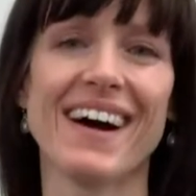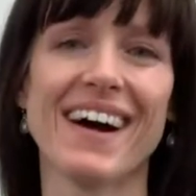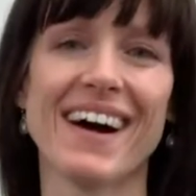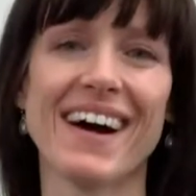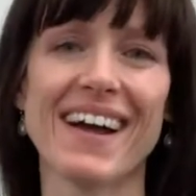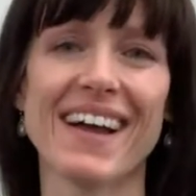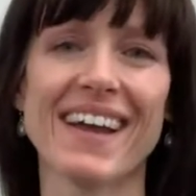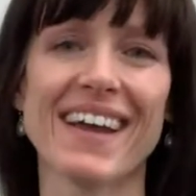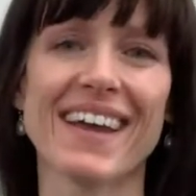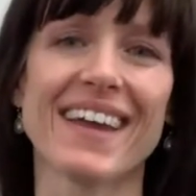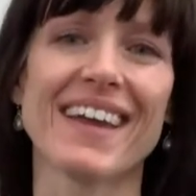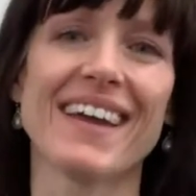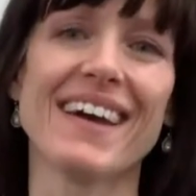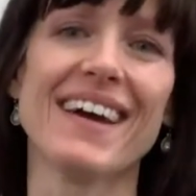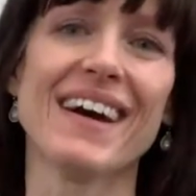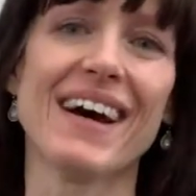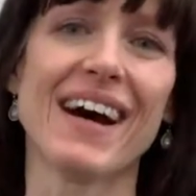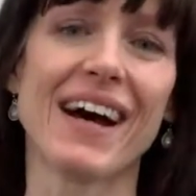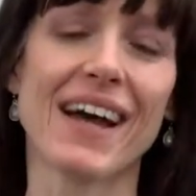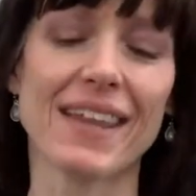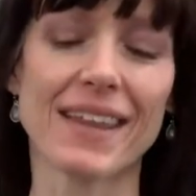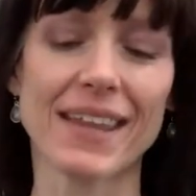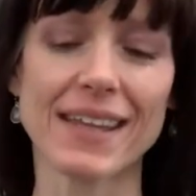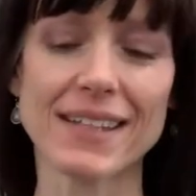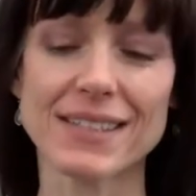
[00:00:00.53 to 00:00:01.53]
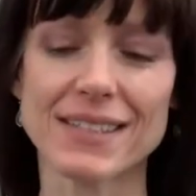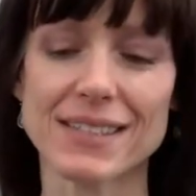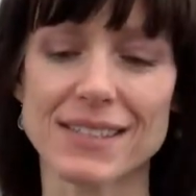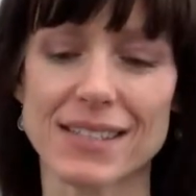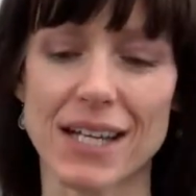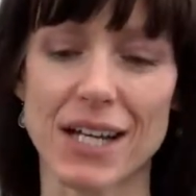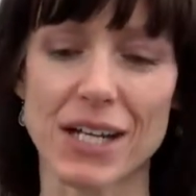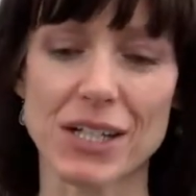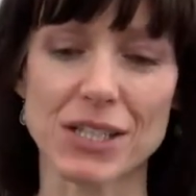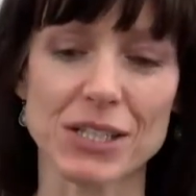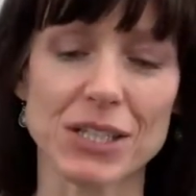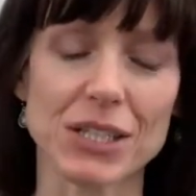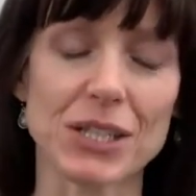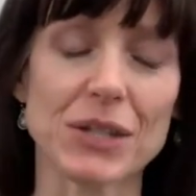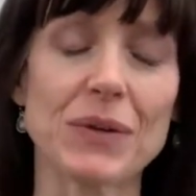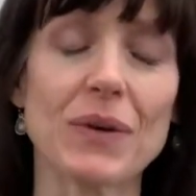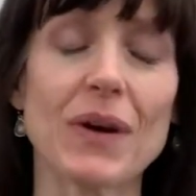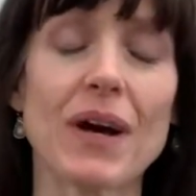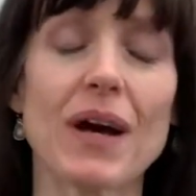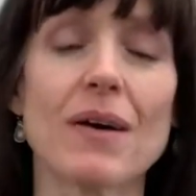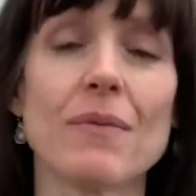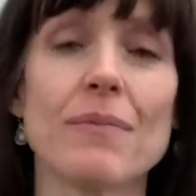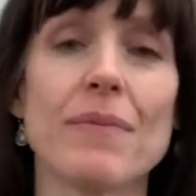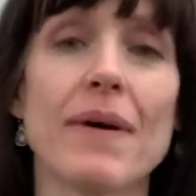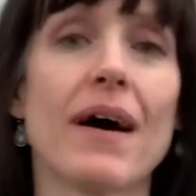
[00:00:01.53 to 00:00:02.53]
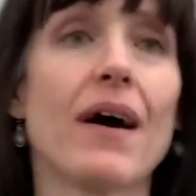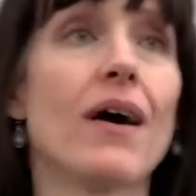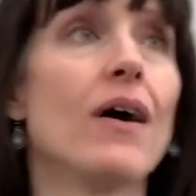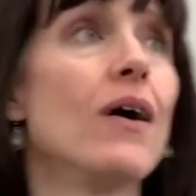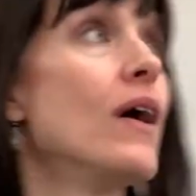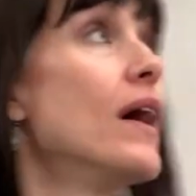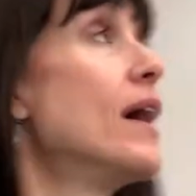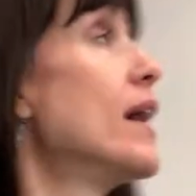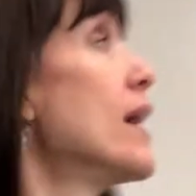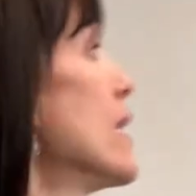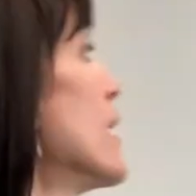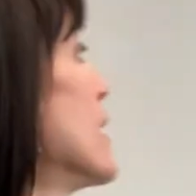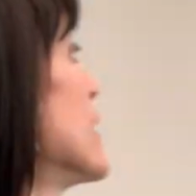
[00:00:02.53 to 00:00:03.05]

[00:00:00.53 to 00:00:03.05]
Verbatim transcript: Hi, I'd like to talk to you about